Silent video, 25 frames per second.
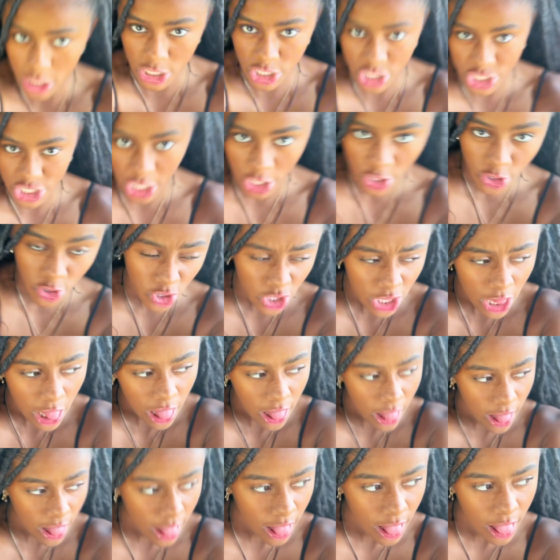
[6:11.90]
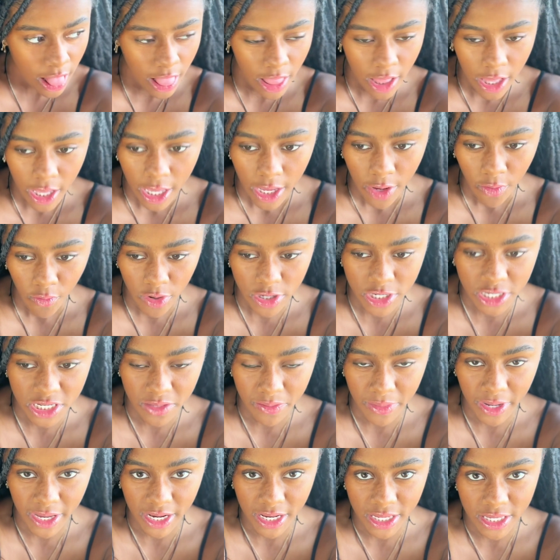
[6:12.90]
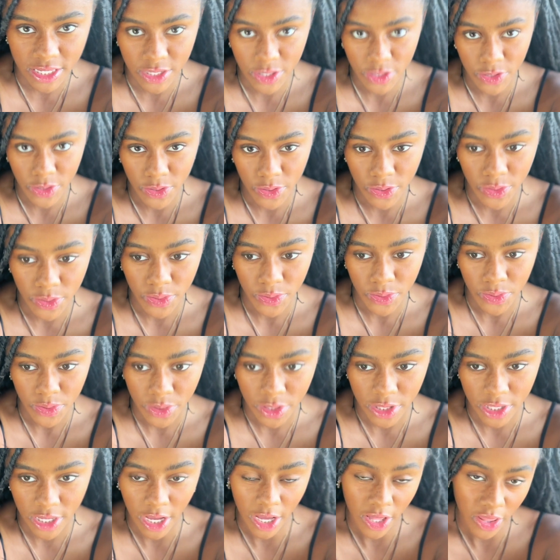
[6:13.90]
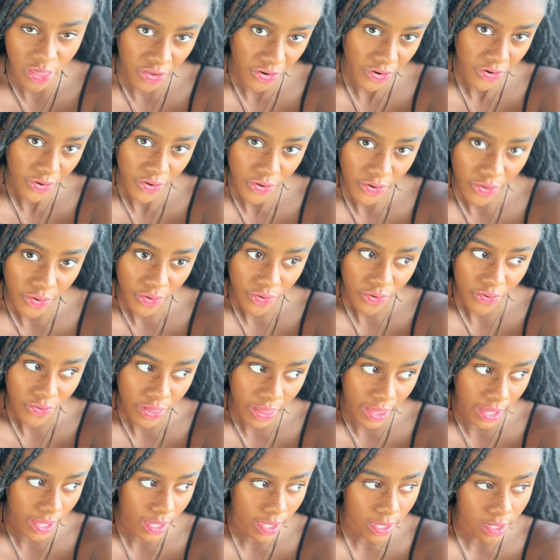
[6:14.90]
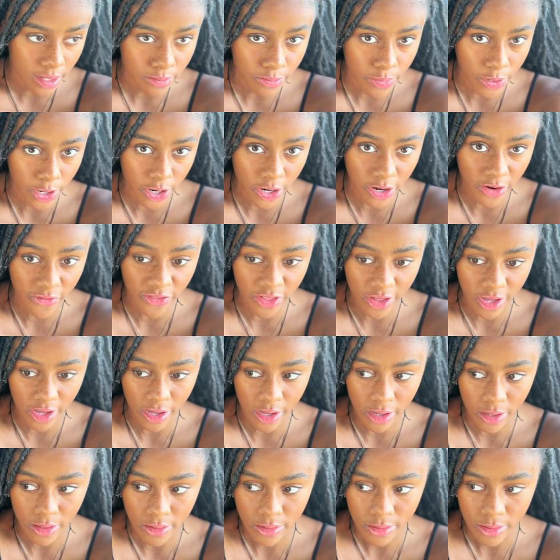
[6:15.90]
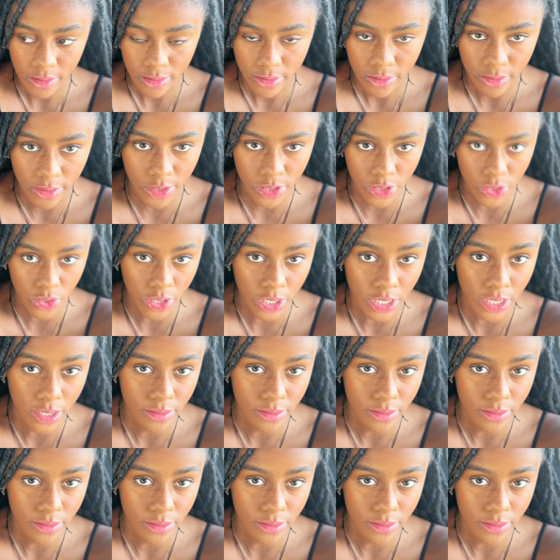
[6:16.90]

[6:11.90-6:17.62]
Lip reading: shuttle. We just made it to the other like part of the resort.